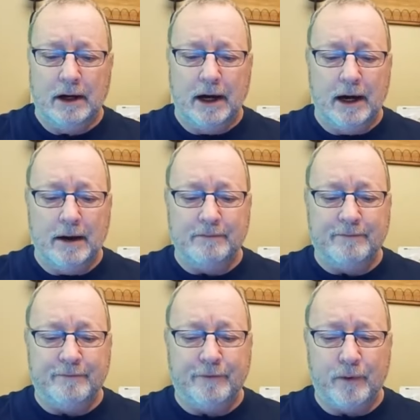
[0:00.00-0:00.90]
Um,
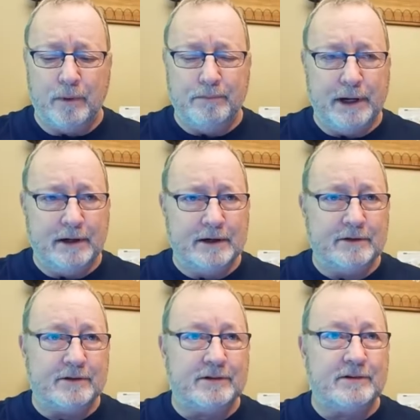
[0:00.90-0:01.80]

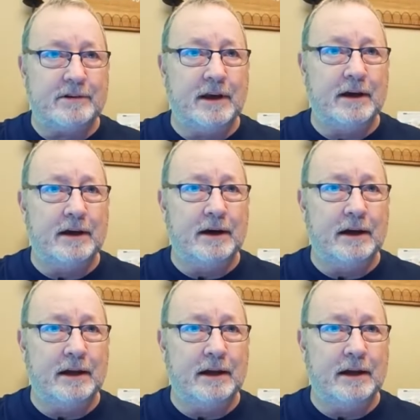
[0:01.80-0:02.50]
forbearance uh,